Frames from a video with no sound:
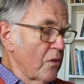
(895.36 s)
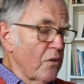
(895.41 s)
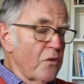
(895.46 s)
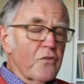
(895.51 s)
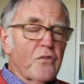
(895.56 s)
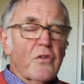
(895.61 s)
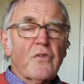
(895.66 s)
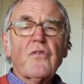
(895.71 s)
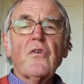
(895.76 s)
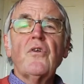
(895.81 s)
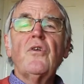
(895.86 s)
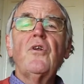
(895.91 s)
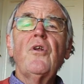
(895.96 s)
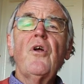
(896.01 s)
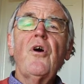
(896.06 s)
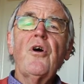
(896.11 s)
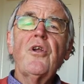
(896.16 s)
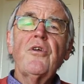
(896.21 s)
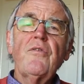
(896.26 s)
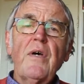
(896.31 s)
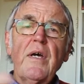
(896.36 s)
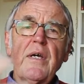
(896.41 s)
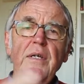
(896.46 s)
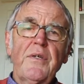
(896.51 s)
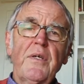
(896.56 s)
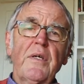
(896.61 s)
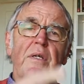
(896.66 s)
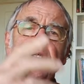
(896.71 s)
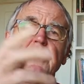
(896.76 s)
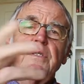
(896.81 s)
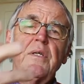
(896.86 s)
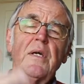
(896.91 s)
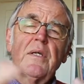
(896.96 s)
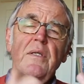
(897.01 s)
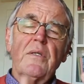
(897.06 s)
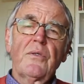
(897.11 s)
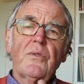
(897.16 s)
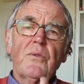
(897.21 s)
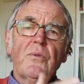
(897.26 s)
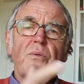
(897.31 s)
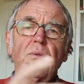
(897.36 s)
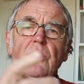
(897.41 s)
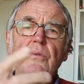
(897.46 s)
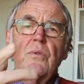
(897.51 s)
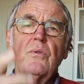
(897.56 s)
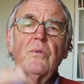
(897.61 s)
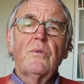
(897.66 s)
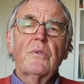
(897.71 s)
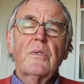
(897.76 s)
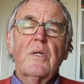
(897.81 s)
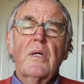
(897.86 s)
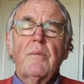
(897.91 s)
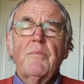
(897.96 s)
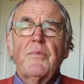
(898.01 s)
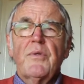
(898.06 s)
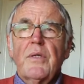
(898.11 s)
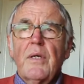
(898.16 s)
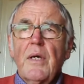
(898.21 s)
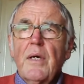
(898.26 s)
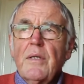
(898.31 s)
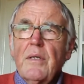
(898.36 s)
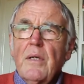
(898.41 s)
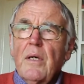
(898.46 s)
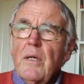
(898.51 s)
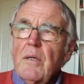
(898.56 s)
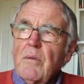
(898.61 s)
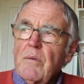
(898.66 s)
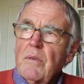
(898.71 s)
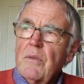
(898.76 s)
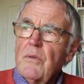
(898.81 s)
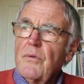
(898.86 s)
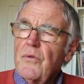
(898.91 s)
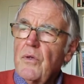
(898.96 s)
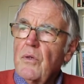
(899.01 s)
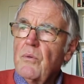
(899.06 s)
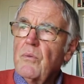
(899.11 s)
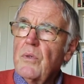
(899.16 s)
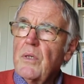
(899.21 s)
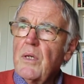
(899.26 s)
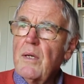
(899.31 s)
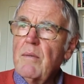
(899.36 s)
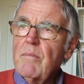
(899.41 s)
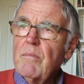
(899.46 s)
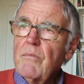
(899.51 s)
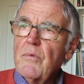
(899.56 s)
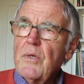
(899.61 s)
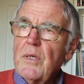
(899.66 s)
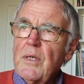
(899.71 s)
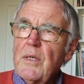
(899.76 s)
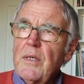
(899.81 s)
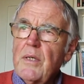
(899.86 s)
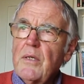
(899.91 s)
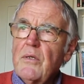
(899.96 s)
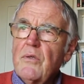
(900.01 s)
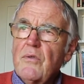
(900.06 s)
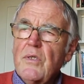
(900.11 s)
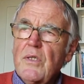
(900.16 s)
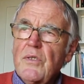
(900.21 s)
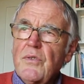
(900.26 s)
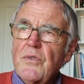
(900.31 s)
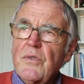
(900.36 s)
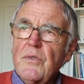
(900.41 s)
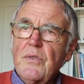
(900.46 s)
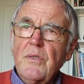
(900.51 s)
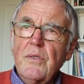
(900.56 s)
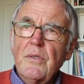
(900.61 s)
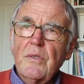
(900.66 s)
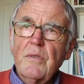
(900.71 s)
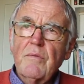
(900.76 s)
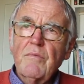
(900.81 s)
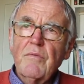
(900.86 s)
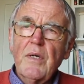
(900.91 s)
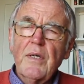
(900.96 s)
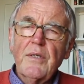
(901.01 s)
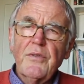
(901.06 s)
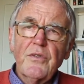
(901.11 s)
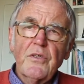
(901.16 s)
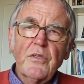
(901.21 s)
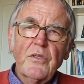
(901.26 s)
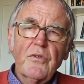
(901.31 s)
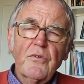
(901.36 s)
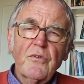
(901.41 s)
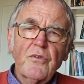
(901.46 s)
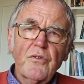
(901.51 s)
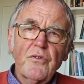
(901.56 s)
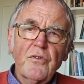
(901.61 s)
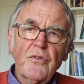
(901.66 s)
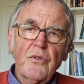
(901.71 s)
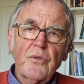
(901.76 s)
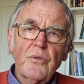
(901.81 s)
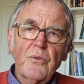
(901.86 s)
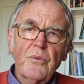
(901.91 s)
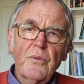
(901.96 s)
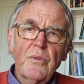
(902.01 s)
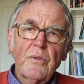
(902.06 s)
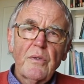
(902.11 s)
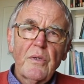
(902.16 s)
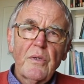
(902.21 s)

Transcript: So there's a lot of ideas there that all come together. And so what I'm really interested in inviting you to do